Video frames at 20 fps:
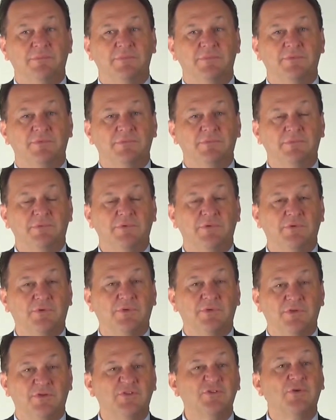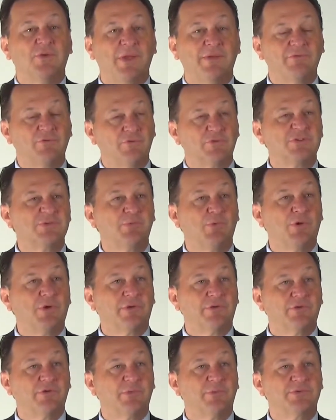just don't have your own
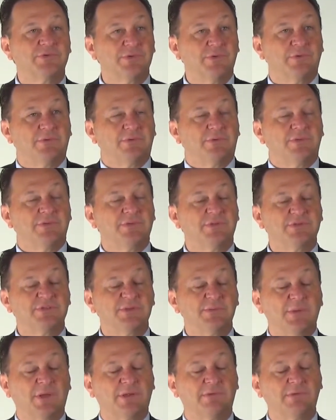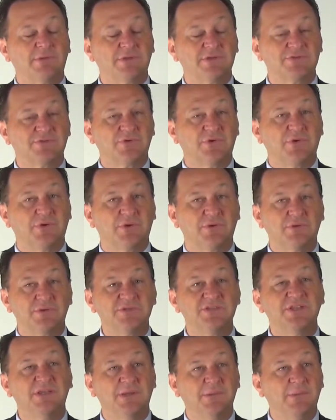support group. So there seemed like a really
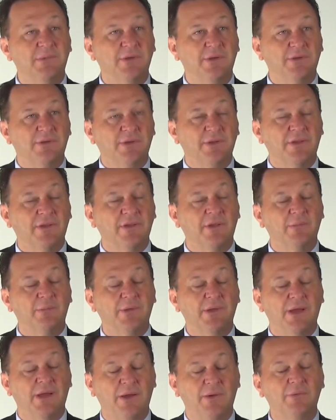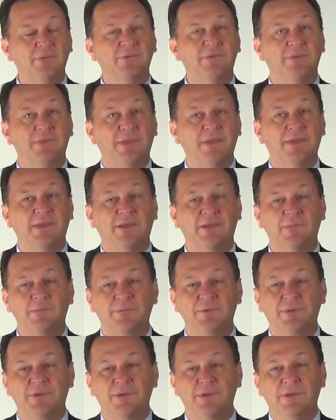strong team here to help out. That
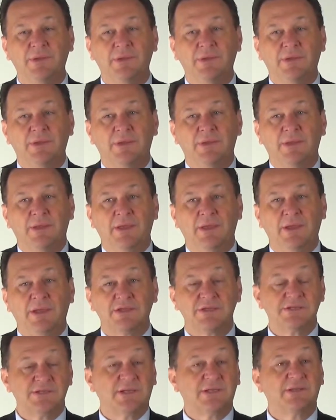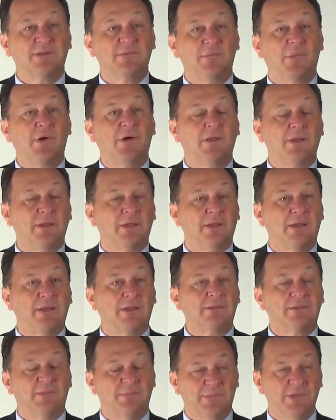helped. And I just liked the model. I
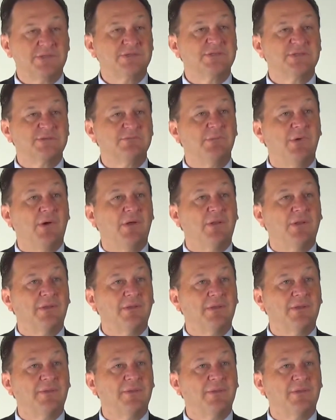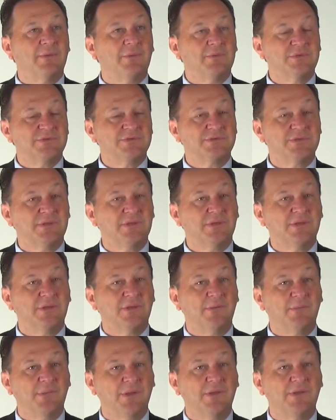liked the business model, that there was
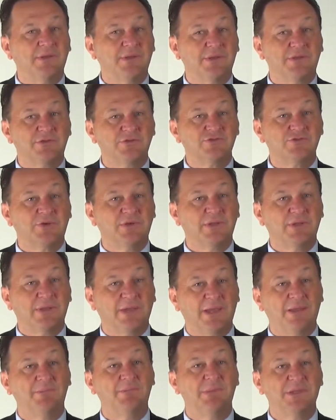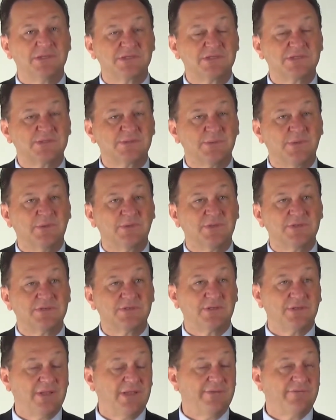an ability to try and get business without
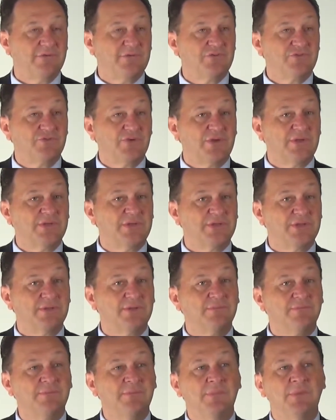necessarily trying to